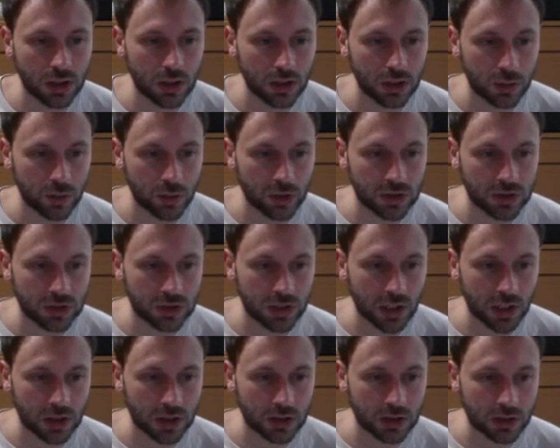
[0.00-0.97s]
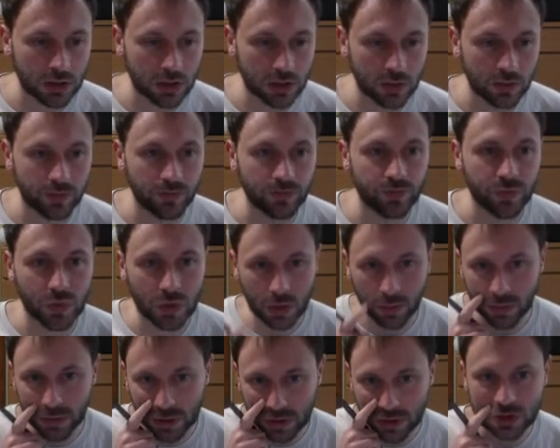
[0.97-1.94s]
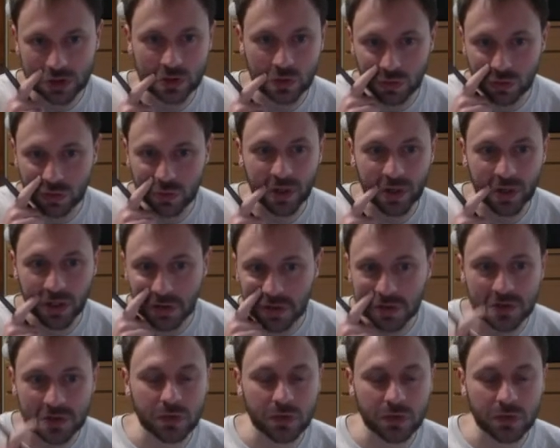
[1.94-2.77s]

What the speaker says: the person that manages all the backgrounds,